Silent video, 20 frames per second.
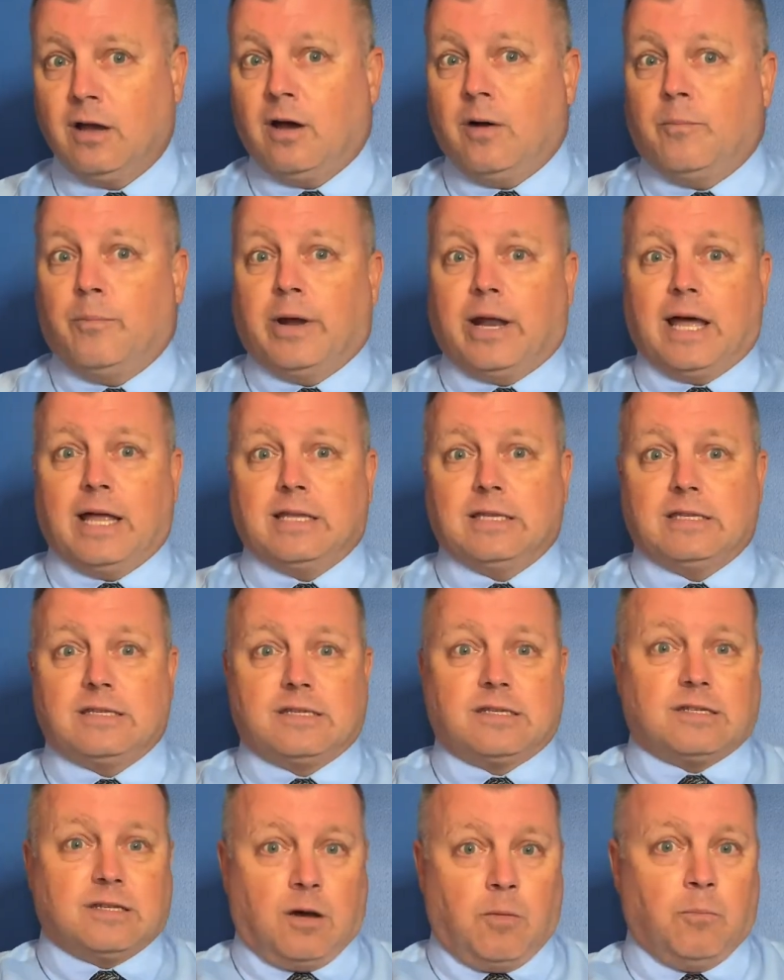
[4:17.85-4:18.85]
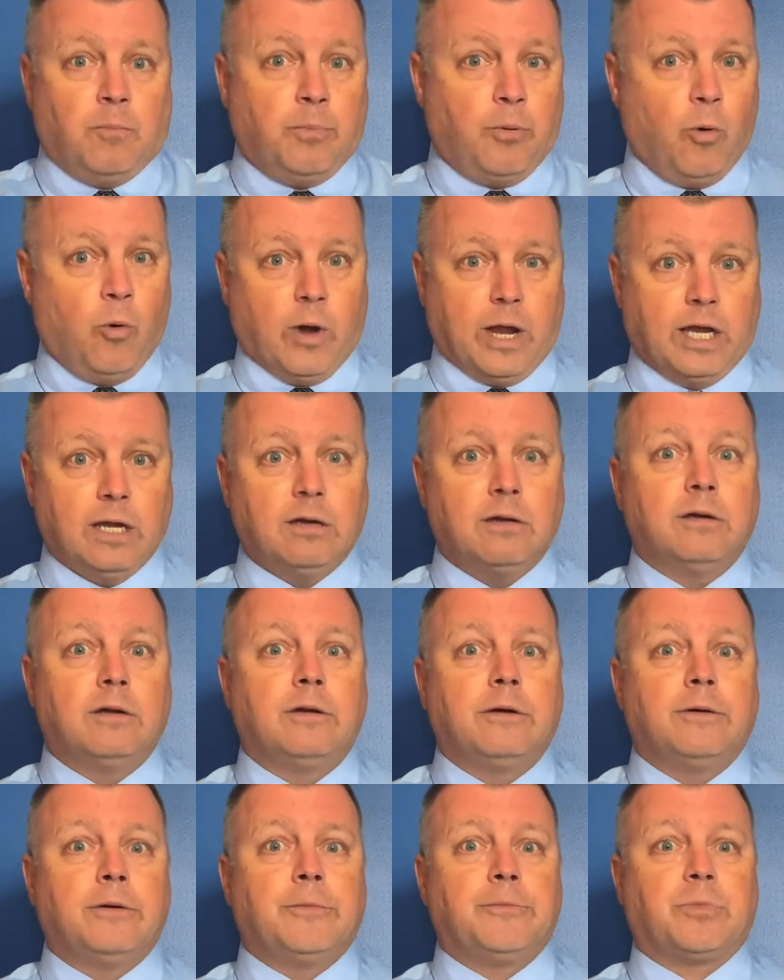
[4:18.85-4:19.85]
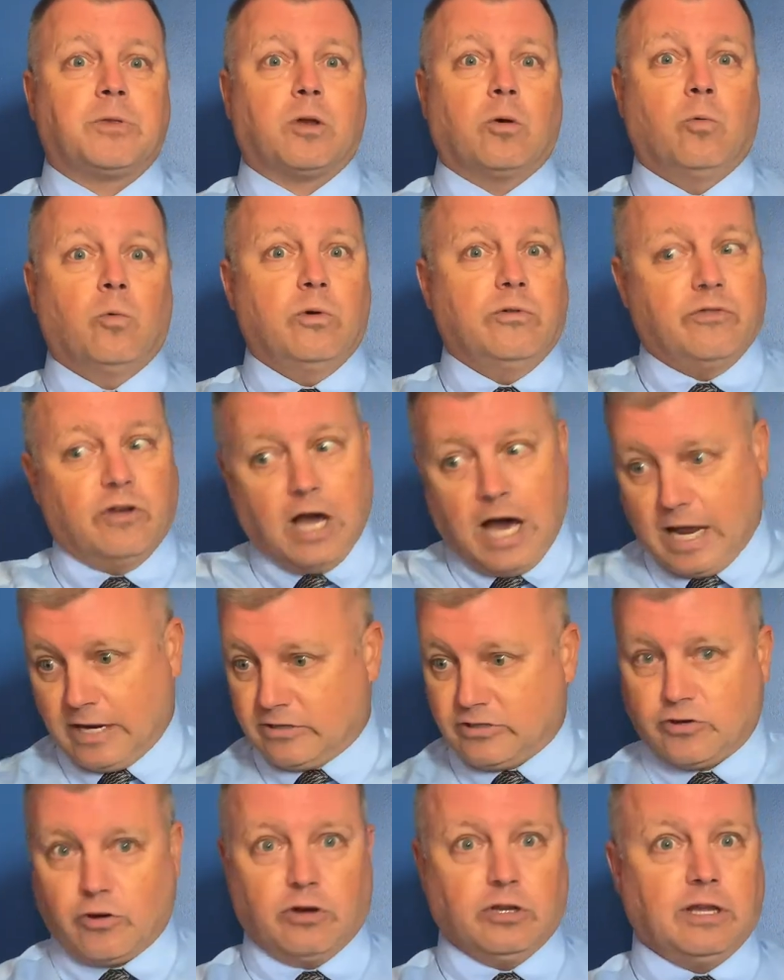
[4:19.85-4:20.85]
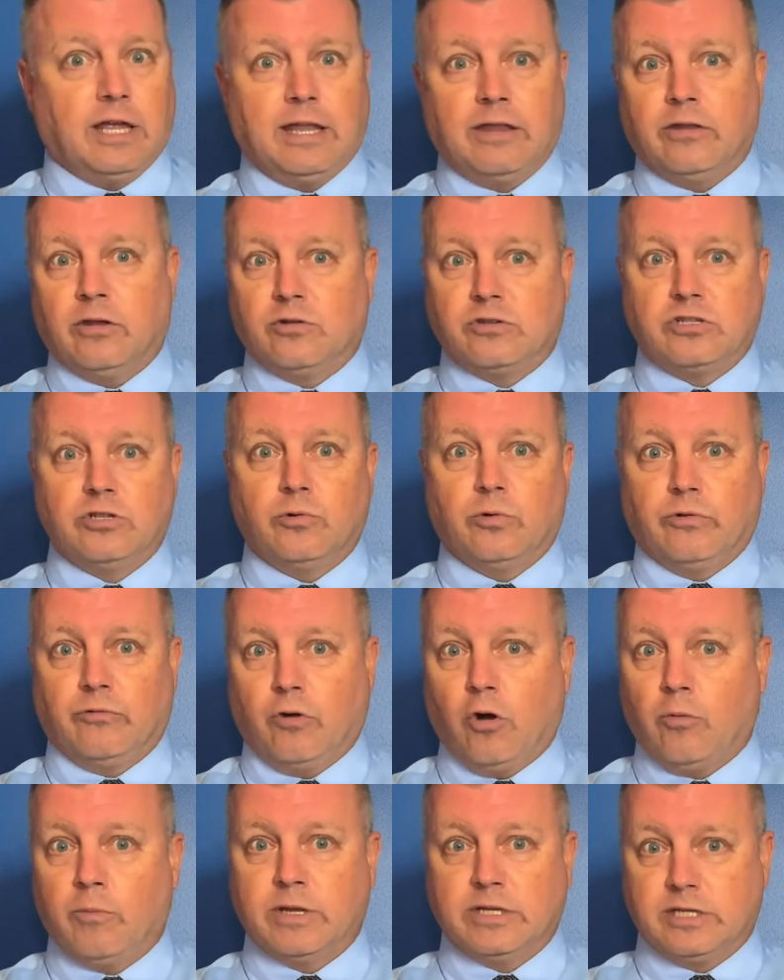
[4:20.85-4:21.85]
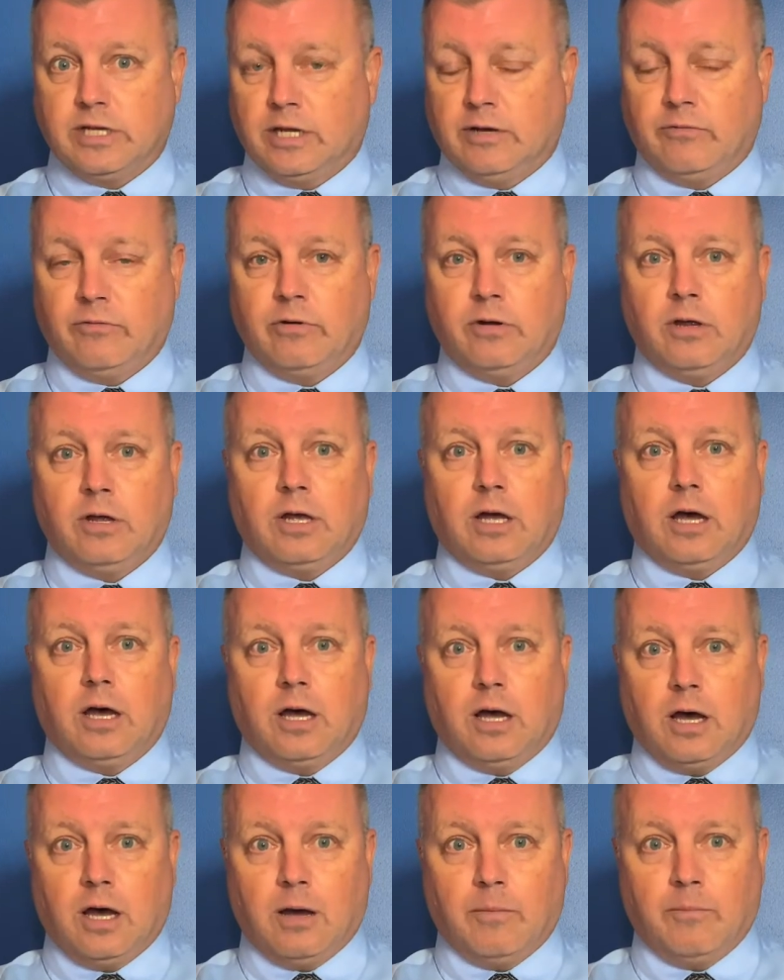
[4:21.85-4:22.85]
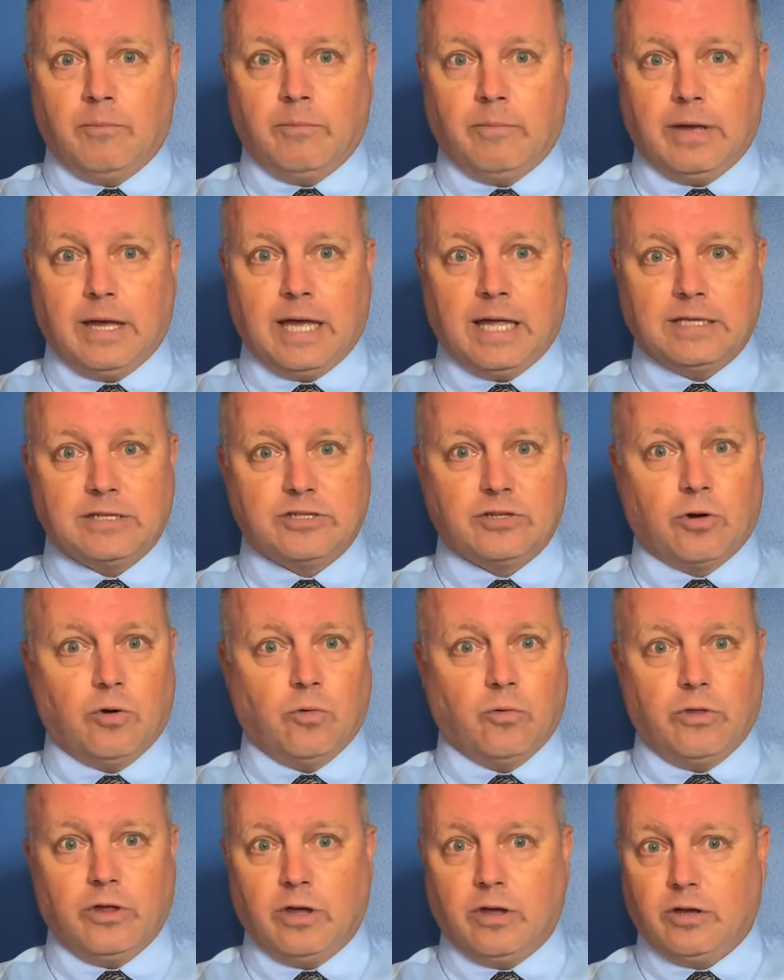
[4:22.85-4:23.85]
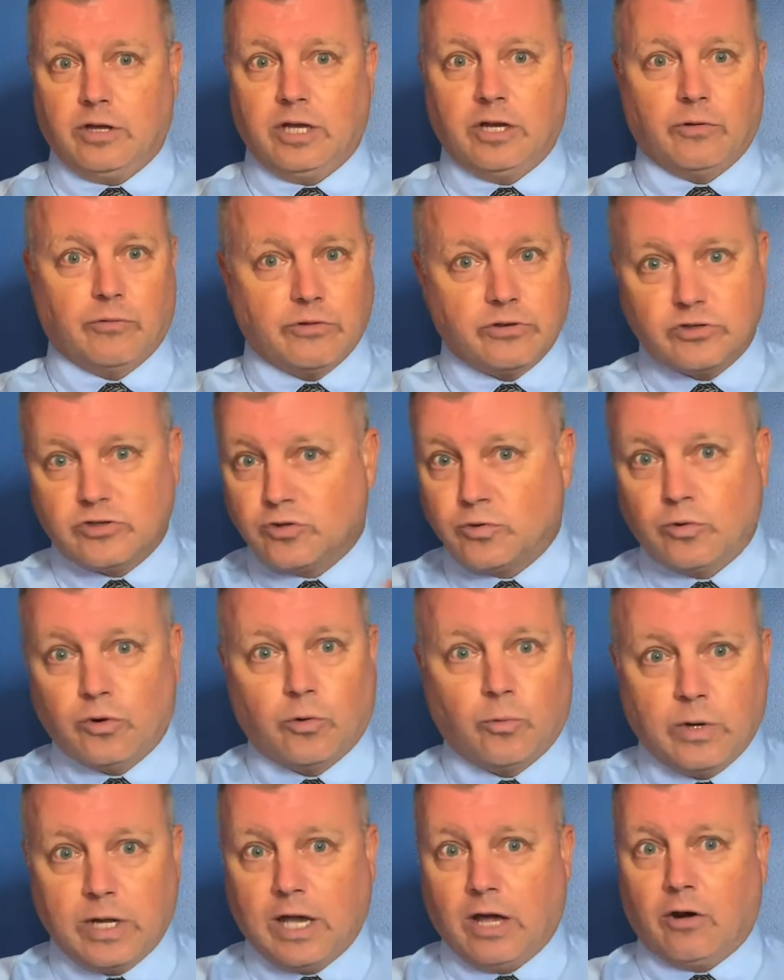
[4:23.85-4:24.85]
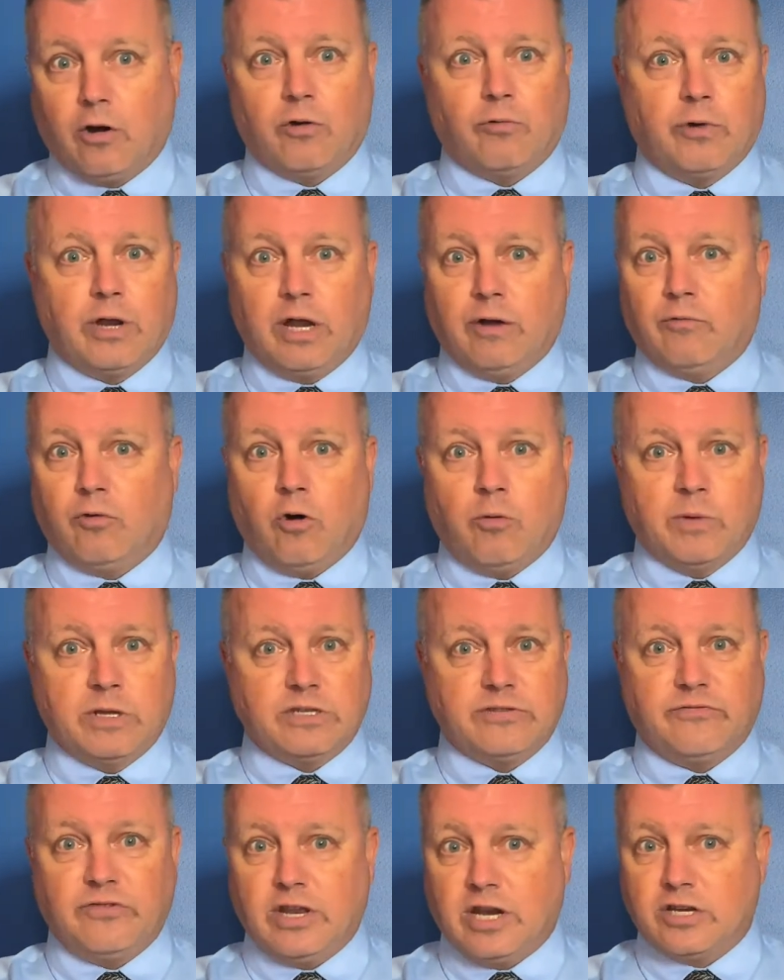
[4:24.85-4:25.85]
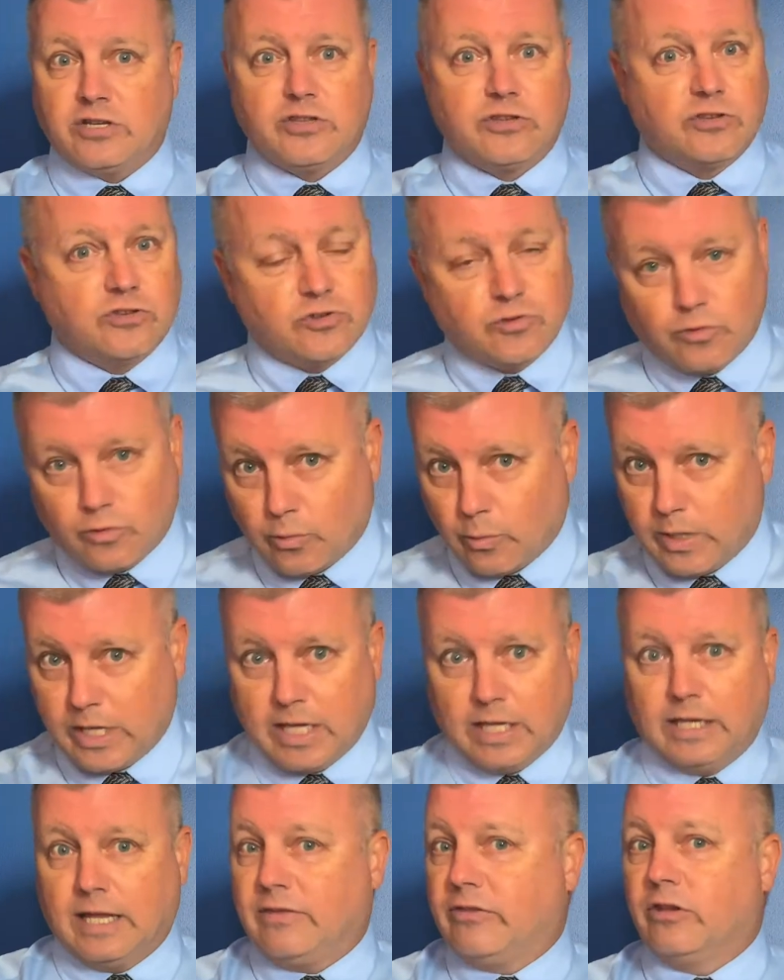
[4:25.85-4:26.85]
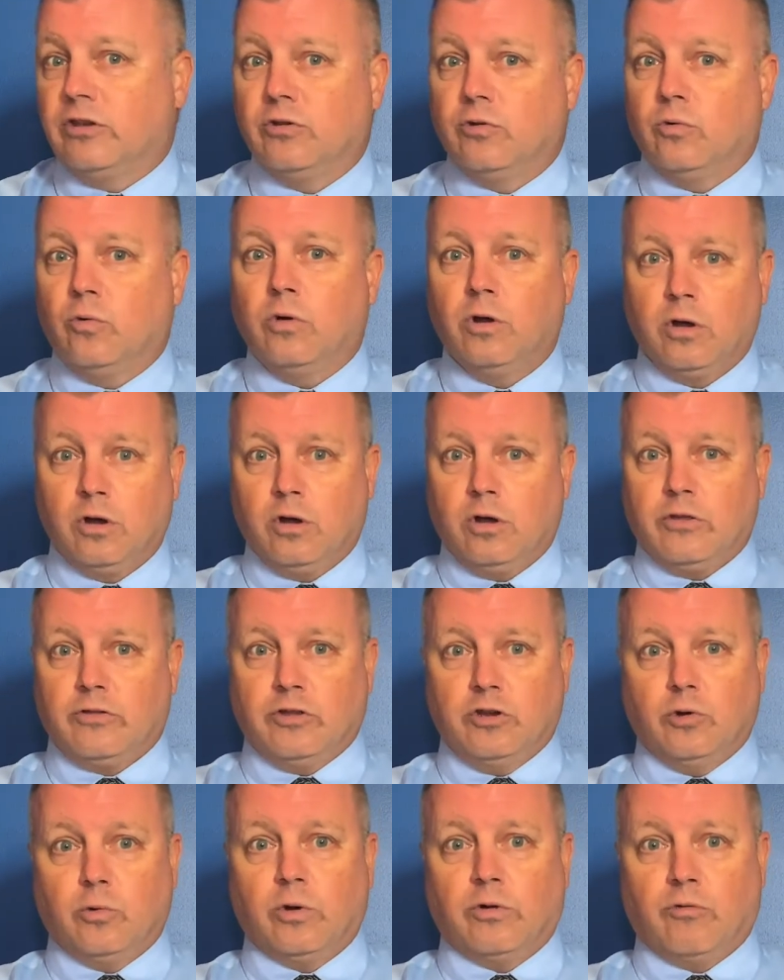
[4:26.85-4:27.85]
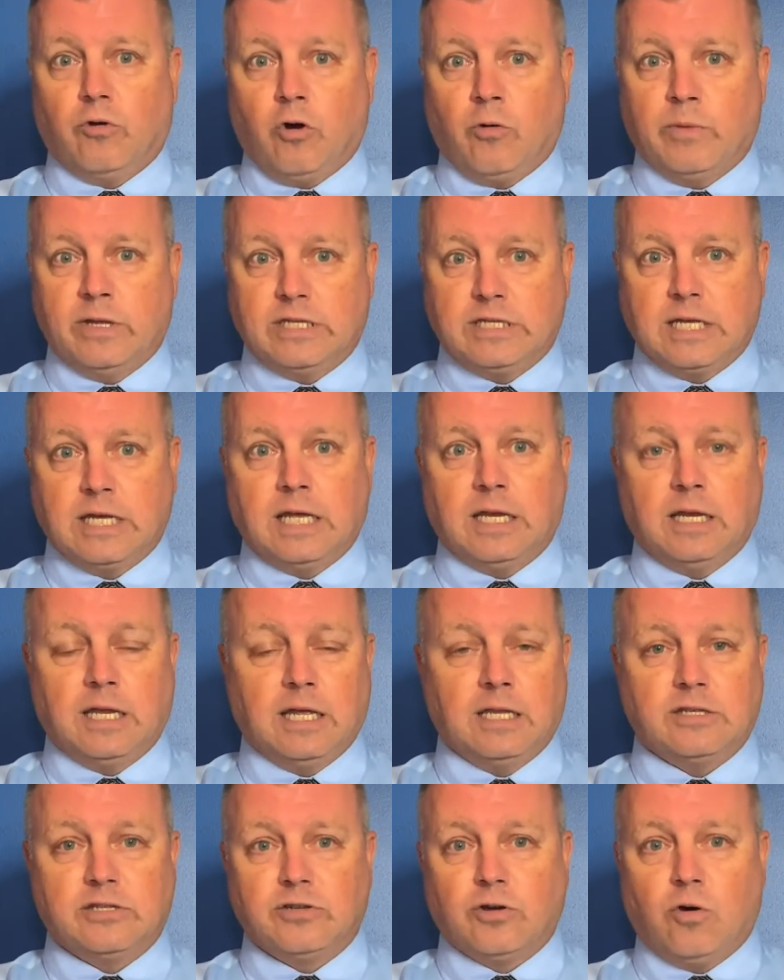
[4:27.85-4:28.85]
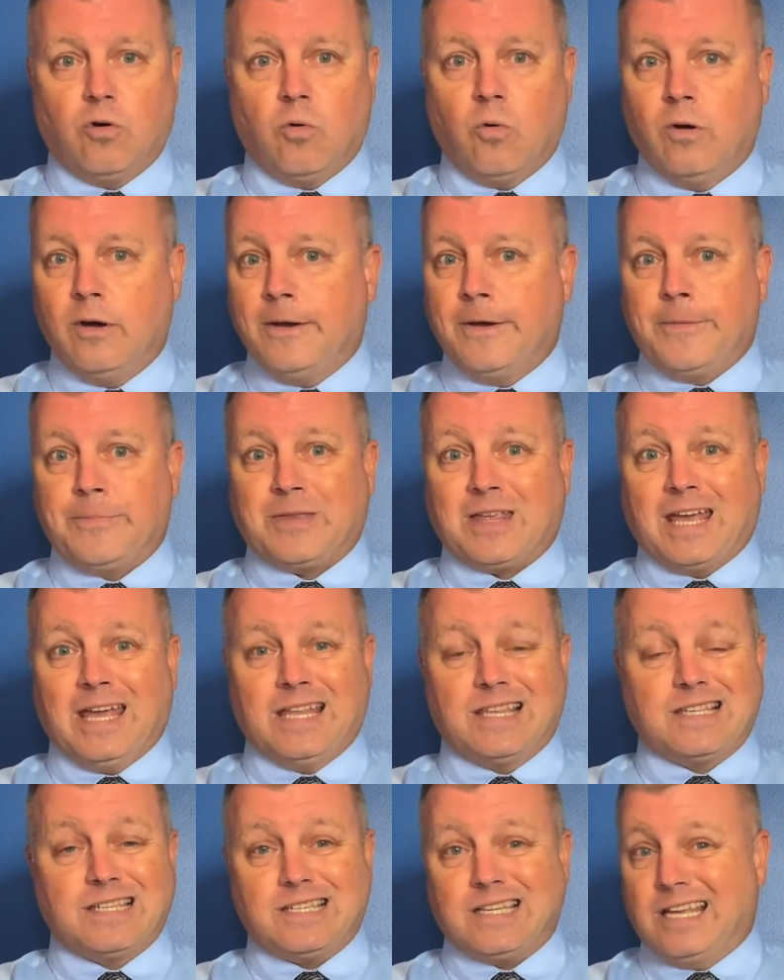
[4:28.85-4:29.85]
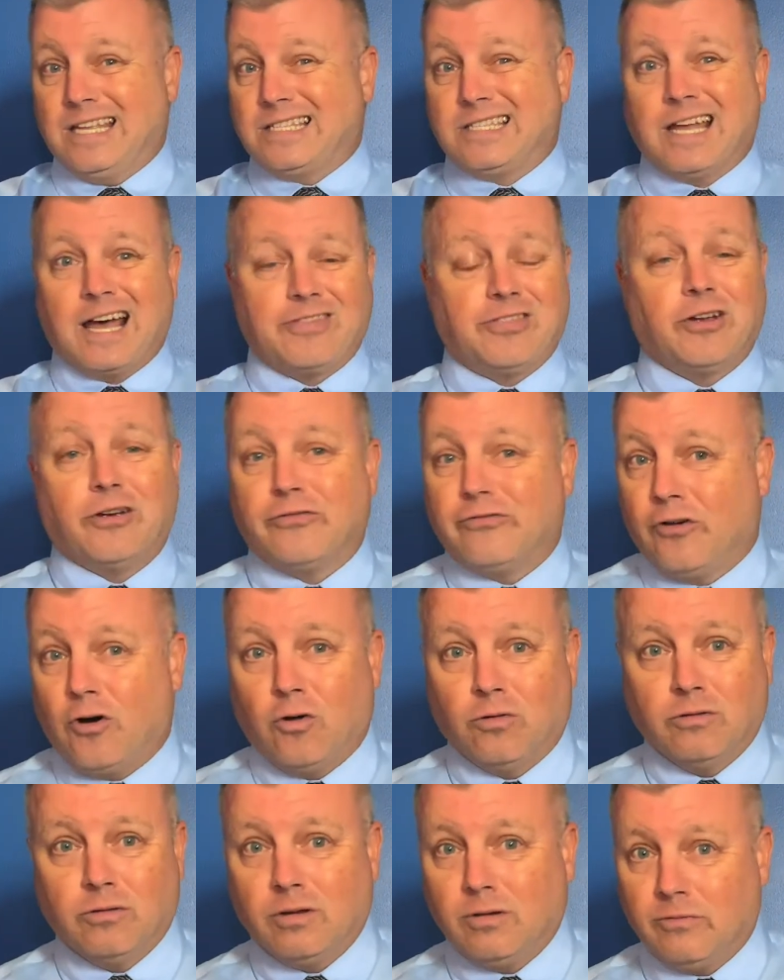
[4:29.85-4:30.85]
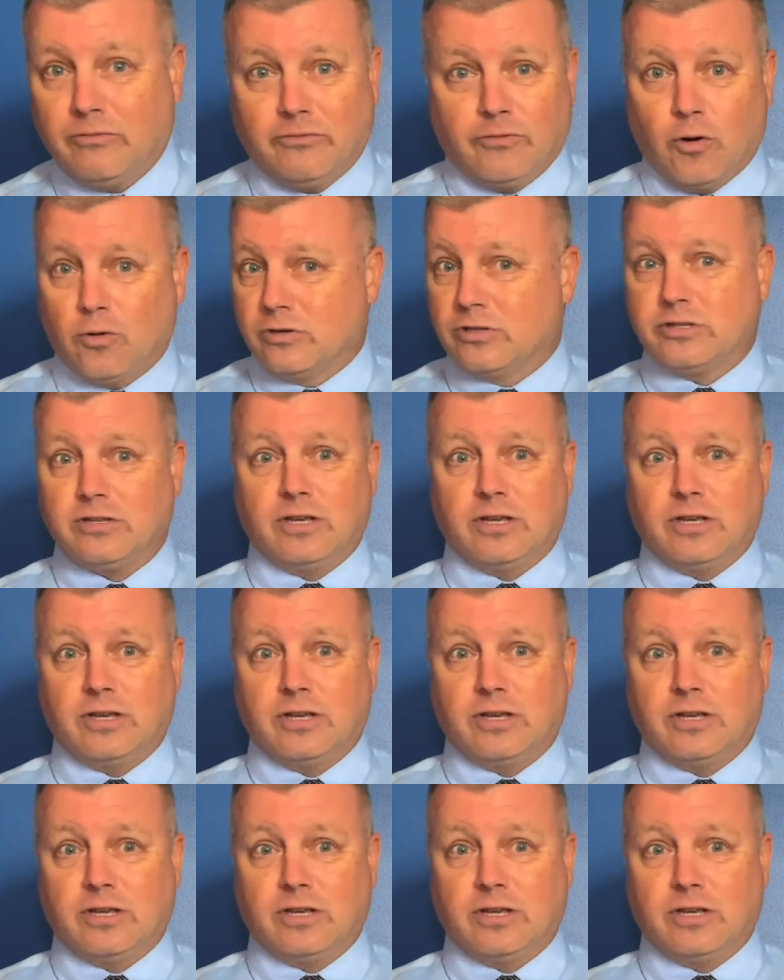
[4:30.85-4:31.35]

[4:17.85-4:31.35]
But at some point, we've got to start letting those new enrollments in um, and so the you know the sooner we get our re-enrollments finished, the sooner we can let the new the new enrollments in. And so it's it's not their fault, folks.